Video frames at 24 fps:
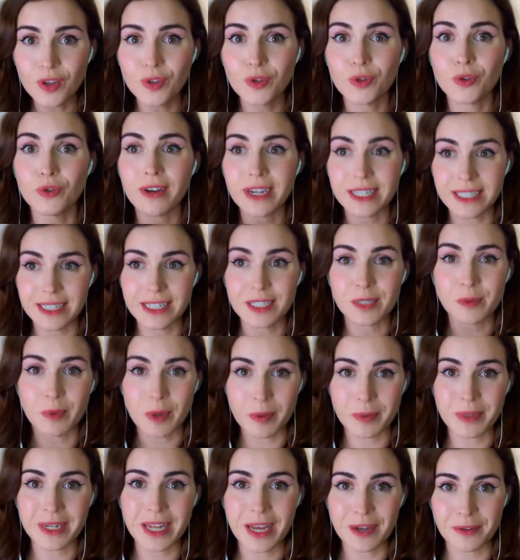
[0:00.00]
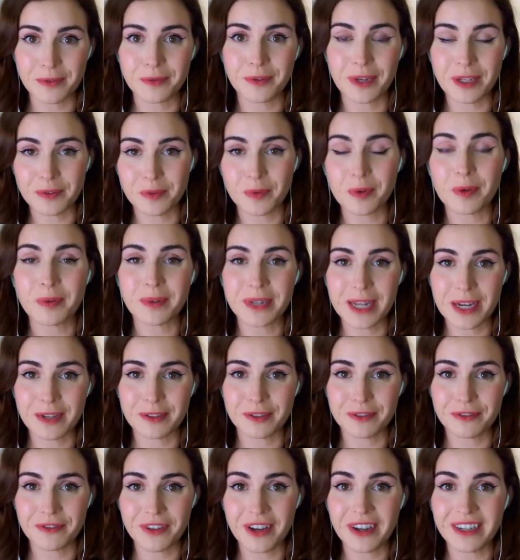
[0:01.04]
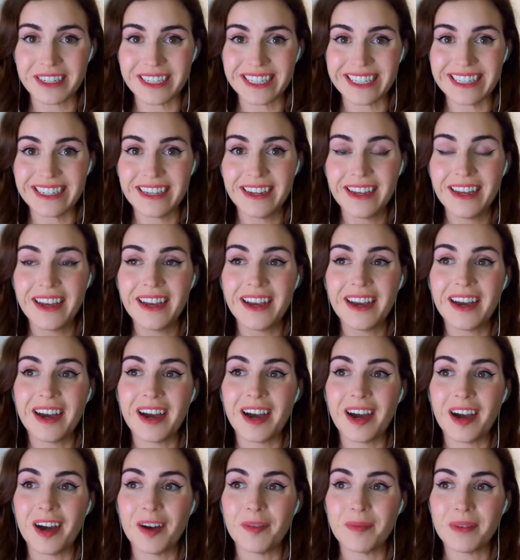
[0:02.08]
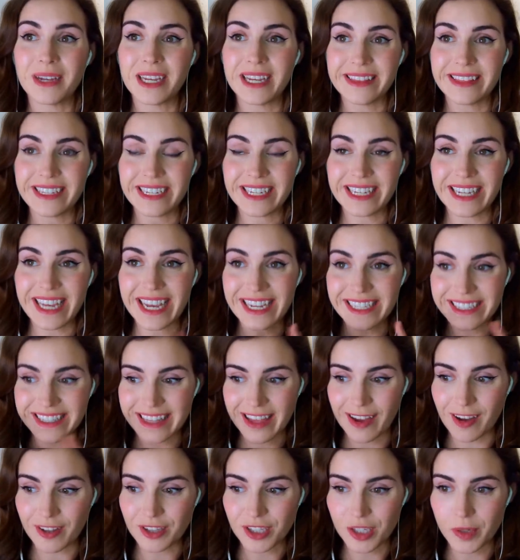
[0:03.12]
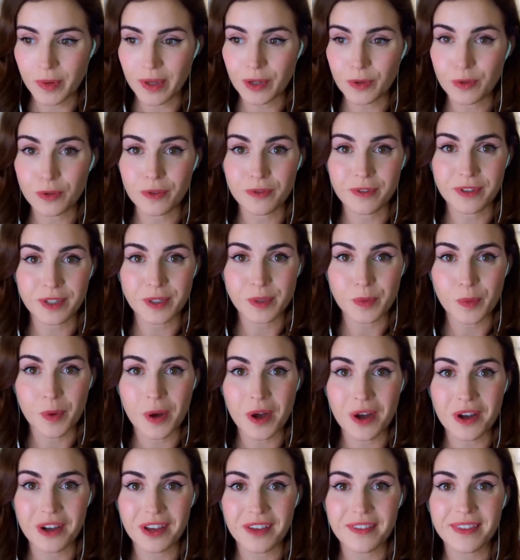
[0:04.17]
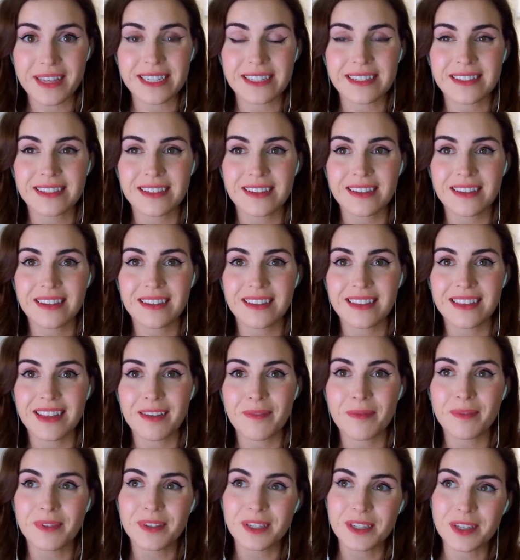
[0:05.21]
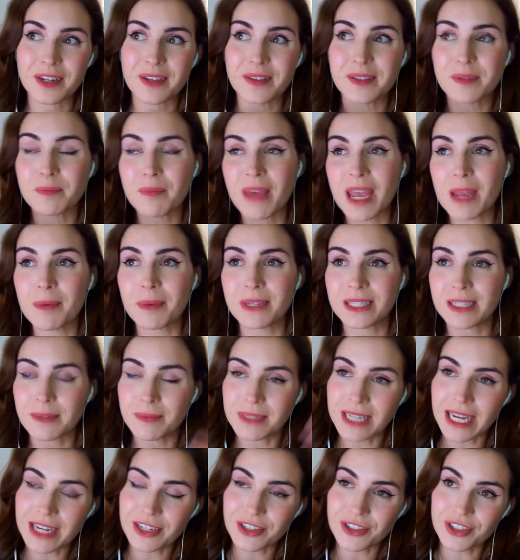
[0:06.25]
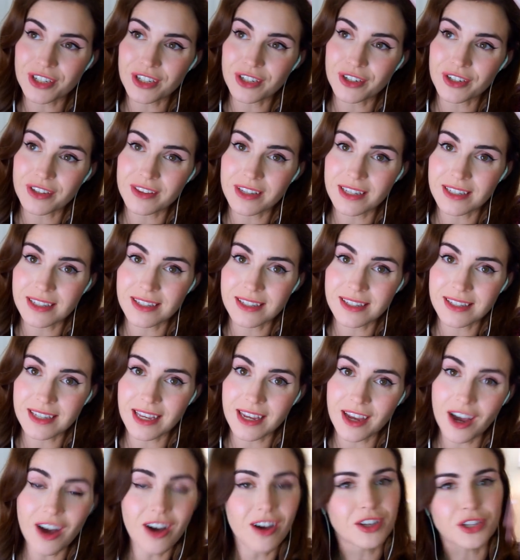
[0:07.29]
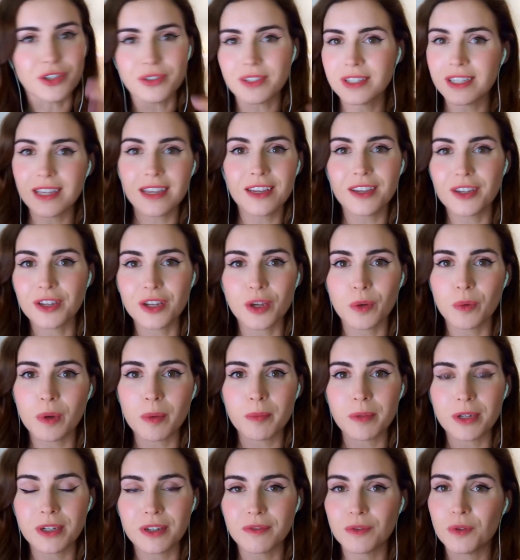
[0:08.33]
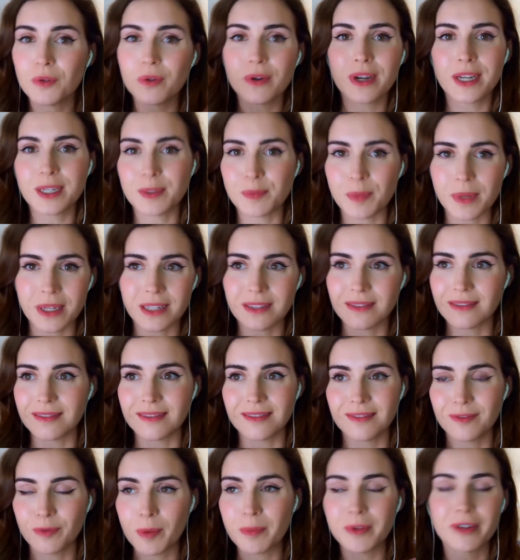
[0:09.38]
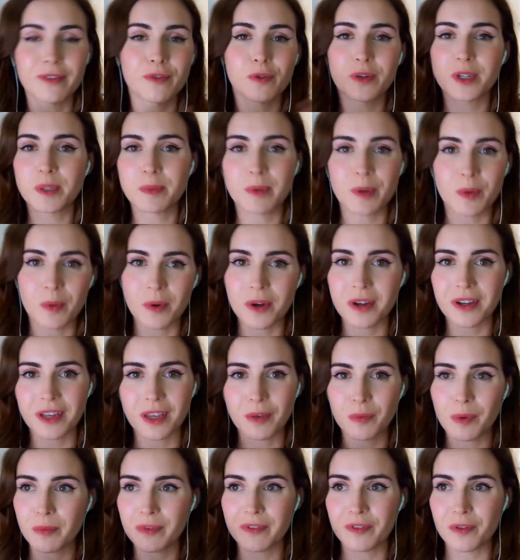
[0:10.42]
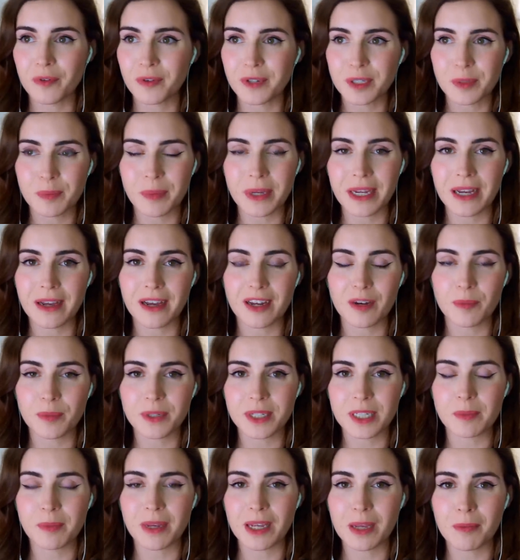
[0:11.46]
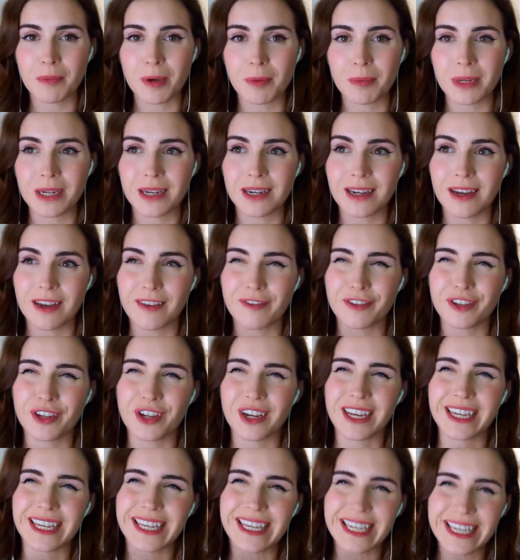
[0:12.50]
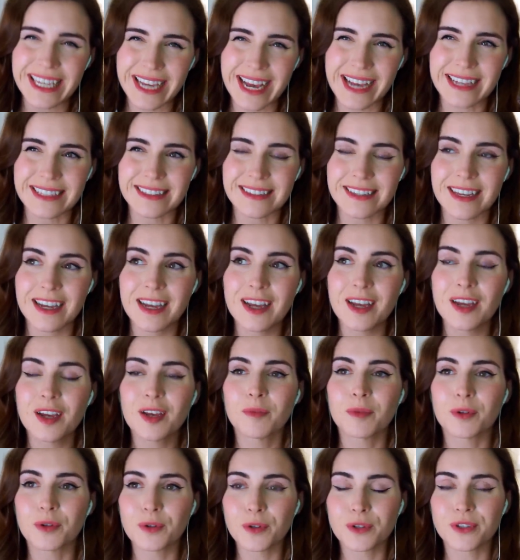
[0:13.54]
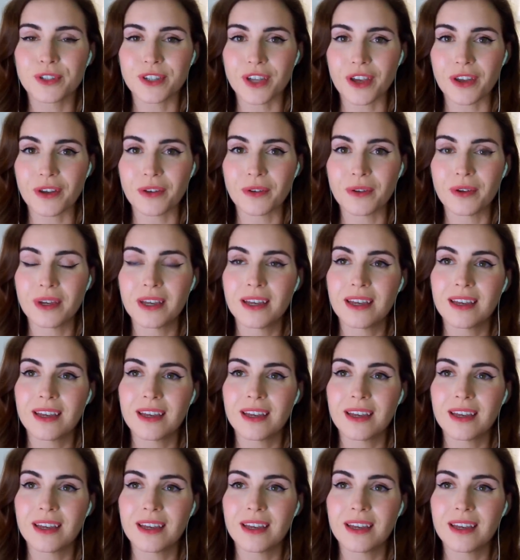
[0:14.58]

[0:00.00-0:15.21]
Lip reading: already, as we would now define it, in that, yes, they are doing all of this work, and there's maybe a temptation to look at this and say, oh, you see, you know, women have always been working, women have always been kind of participating in public life. And you're like, yes, but also